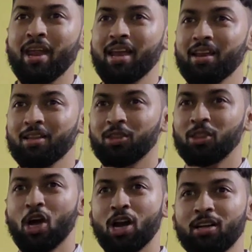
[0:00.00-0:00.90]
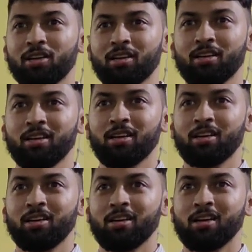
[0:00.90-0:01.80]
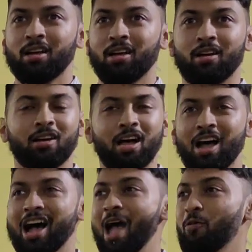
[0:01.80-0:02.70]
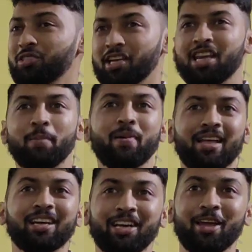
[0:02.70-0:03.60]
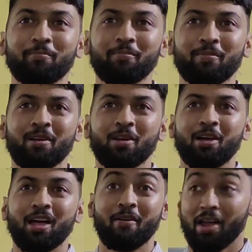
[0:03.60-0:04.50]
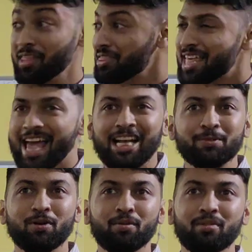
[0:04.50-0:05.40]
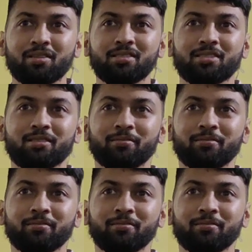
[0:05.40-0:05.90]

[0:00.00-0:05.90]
brain thought I was a guinea pig at that time in their experiments.